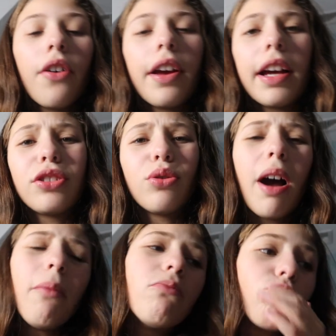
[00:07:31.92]
Okay guys, so
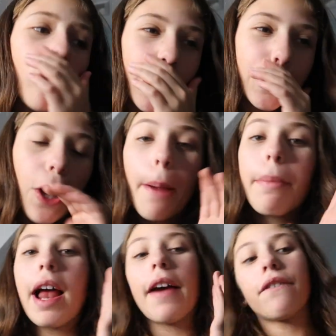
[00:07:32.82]
I'm really sorry,
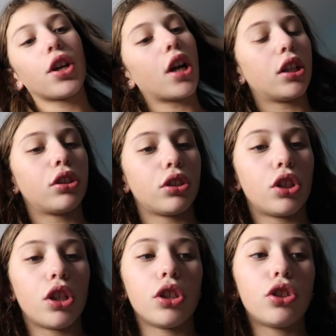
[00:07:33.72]
but I forgot
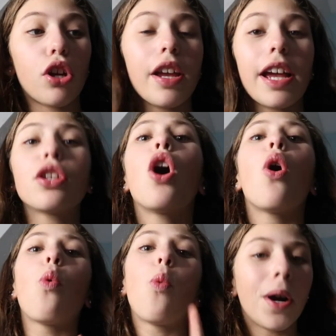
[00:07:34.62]
to show you guys
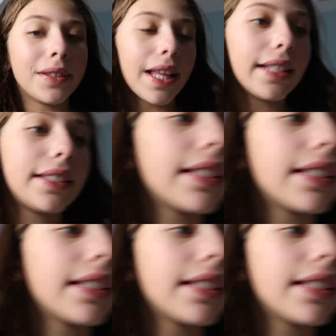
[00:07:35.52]
one last